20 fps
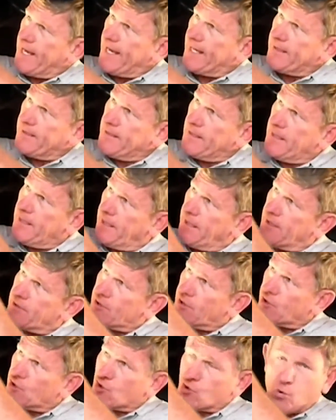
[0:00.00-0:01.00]
for that
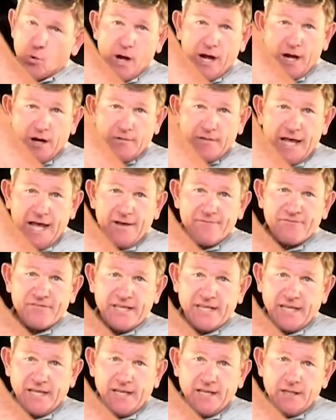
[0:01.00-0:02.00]
is to square
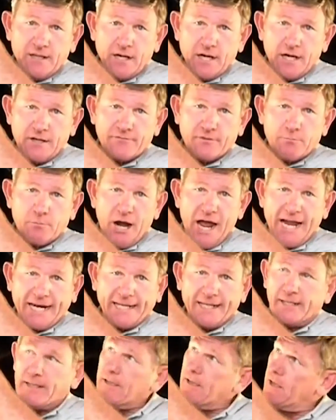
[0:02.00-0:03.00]
that V of the
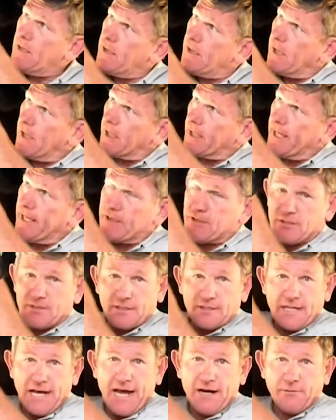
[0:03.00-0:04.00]
bracket
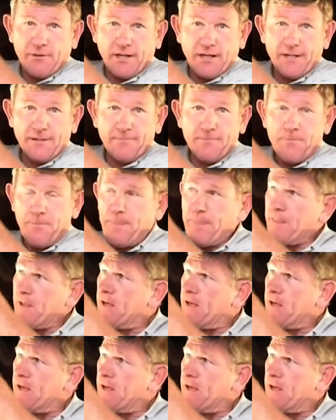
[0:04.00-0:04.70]
against the tie rod.